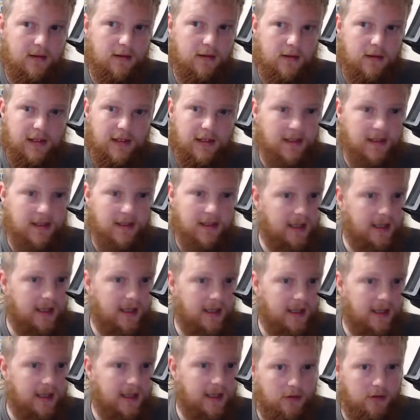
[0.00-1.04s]
EA
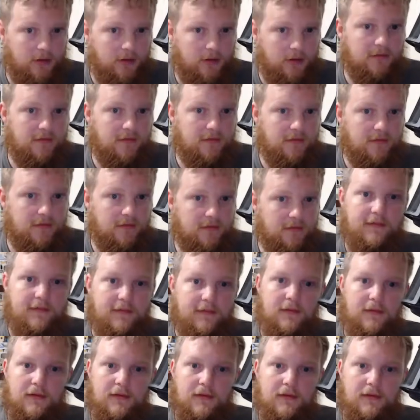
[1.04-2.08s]
killed it, said
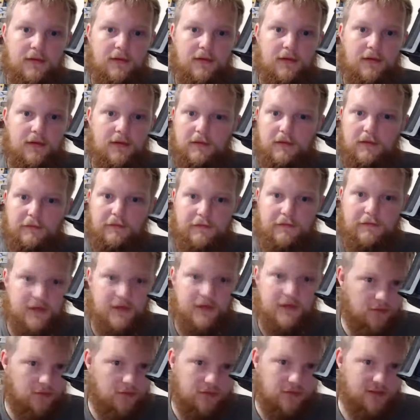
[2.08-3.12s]

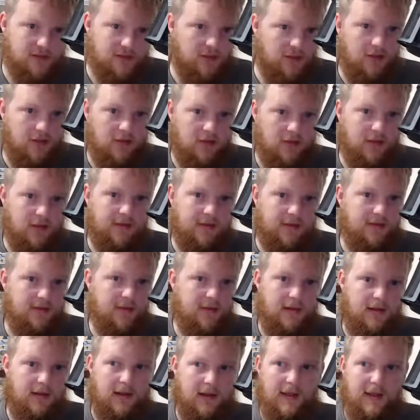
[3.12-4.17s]
Visceral's gone,
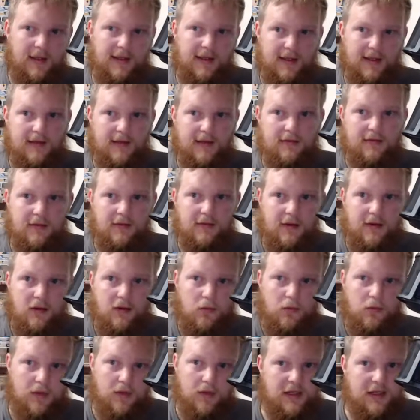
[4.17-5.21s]
and
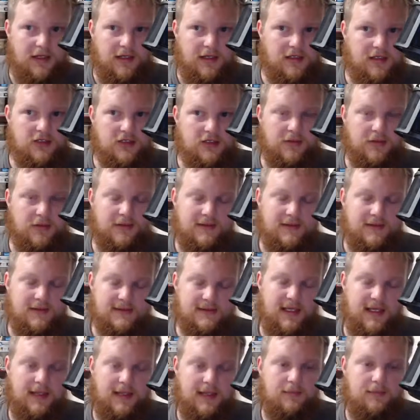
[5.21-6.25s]
we need to turn this
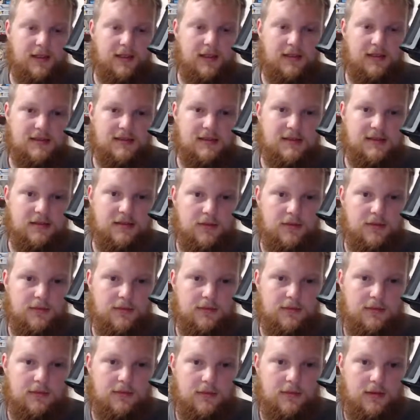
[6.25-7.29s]
game into
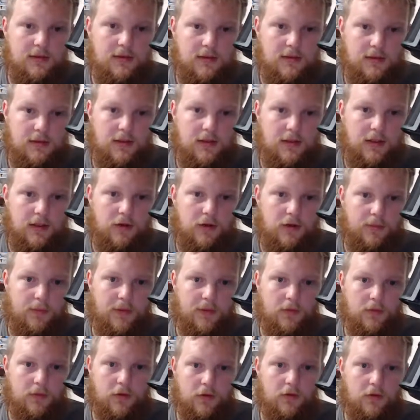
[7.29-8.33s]
an
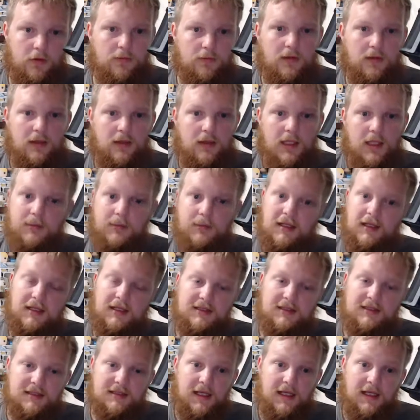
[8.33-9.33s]
open world, because